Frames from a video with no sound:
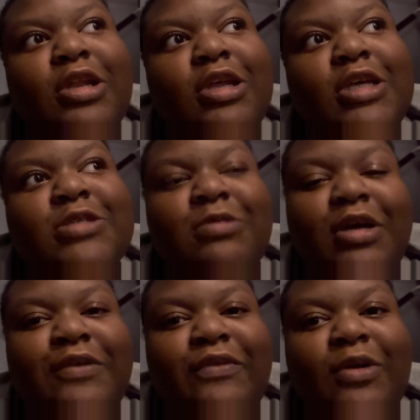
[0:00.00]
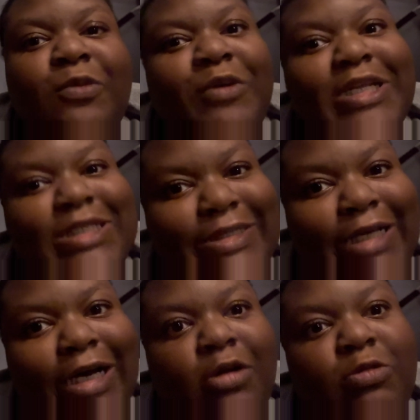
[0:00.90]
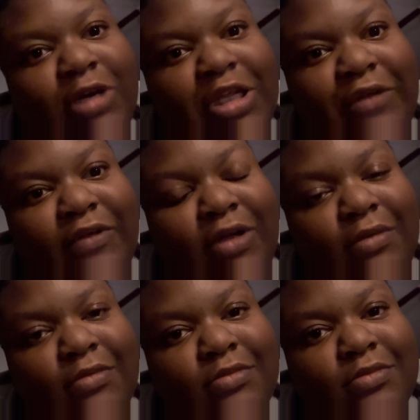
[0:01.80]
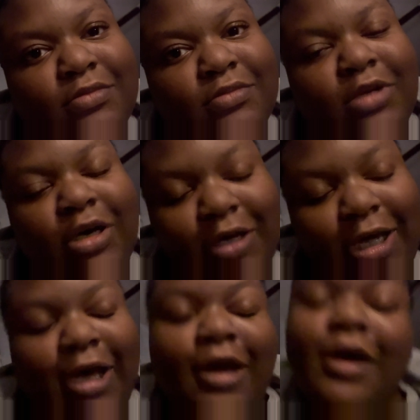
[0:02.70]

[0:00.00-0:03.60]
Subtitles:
is relevant, when it's not relevant. Okay,